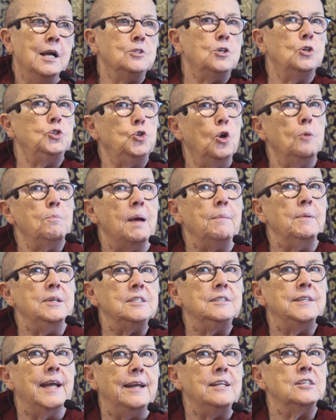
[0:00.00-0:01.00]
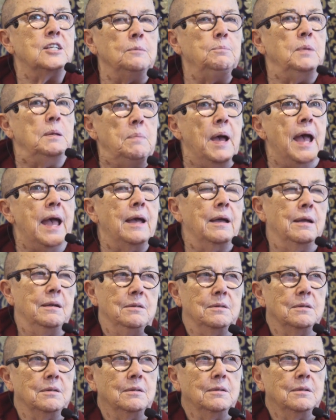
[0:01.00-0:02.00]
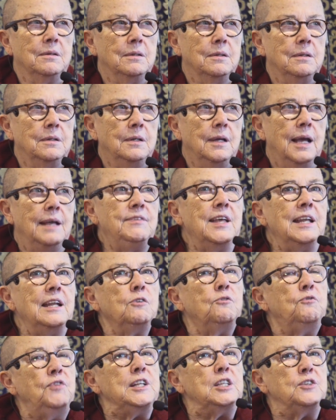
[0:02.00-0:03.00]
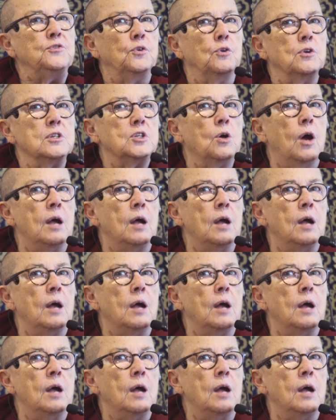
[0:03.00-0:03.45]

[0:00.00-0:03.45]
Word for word: So sure, mummies and daddies can be bad. And then it fits for us.